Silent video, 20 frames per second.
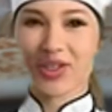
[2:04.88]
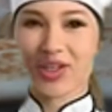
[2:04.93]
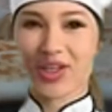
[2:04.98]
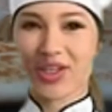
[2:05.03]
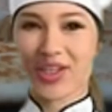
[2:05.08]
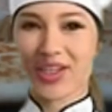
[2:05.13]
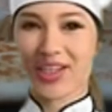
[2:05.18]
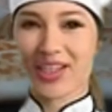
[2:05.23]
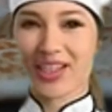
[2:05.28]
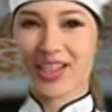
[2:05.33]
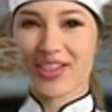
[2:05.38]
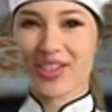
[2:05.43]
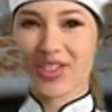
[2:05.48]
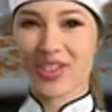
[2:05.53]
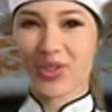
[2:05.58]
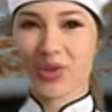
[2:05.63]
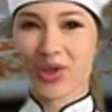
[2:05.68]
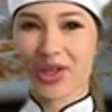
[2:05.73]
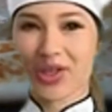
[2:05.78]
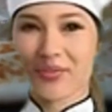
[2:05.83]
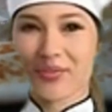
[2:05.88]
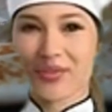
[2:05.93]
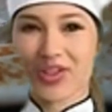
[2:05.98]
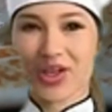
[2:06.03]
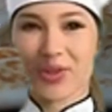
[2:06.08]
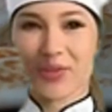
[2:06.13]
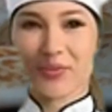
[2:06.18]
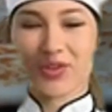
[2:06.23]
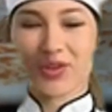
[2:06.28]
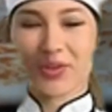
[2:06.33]
Cook each square of
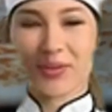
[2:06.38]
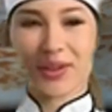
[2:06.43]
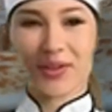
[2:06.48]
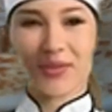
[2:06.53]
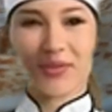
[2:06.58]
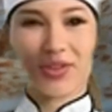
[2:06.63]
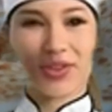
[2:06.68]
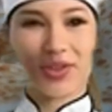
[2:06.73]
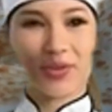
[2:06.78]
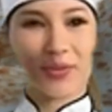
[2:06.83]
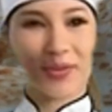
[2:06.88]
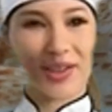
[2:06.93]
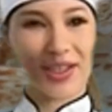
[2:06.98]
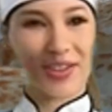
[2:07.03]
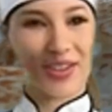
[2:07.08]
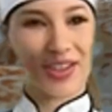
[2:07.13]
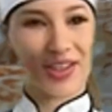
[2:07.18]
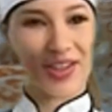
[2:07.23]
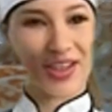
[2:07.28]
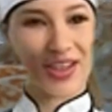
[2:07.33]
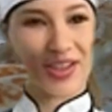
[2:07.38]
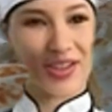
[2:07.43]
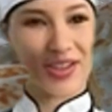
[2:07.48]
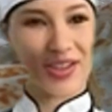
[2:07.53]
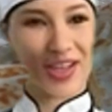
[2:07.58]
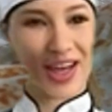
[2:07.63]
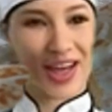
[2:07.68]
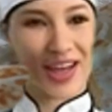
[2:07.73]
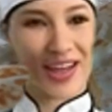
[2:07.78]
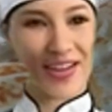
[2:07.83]
dough for about 2 minutes on each
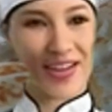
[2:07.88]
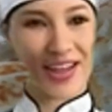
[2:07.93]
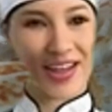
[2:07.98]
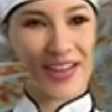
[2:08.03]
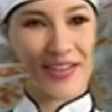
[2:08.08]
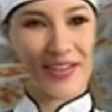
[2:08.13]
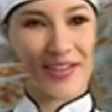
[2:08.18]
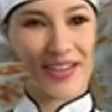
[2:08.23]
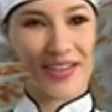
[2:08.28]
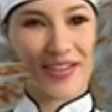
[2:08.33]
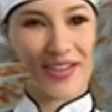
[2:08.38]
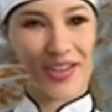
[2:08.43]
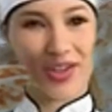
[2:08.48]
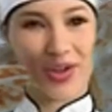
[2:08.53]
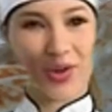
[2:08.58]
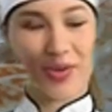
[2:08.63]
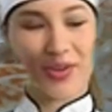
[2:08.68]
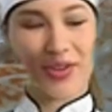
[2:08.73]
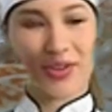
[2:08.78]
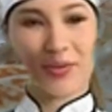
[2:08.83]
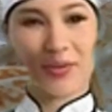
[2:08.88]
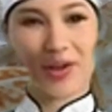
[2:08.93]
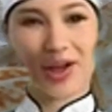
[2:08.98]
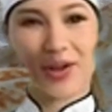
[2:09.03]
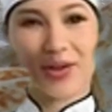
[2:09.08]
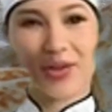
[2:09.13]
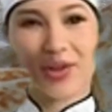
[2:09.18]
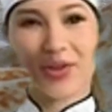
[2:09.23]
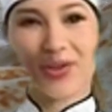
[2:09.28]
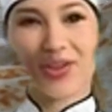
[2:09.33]
side until it's golden
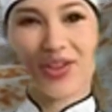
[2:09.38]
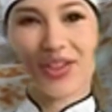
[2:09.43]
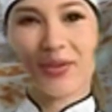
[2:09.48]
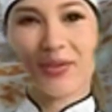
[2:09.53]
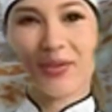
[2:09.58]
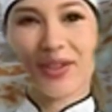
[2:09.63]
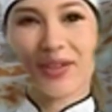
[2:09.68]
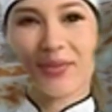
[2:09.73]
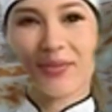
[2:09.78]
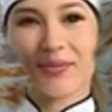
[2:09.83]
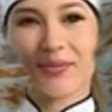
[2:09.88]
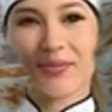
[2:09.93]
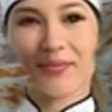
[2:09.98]
brown and crispy.